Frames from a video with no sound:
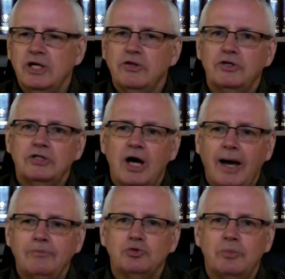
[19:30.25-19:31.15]
Now, there are
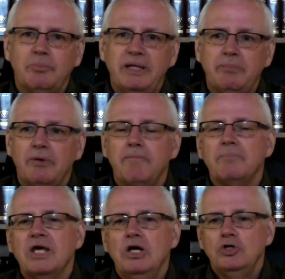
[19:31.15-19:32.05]
times when people
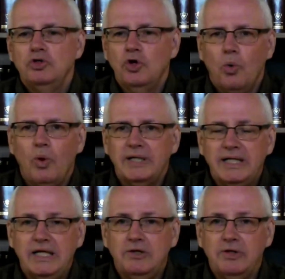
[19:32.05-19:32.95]
don't want
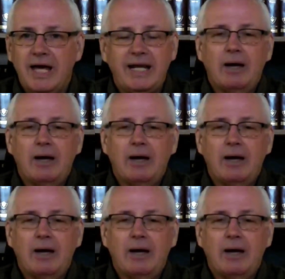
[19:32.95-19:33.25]
to hear that.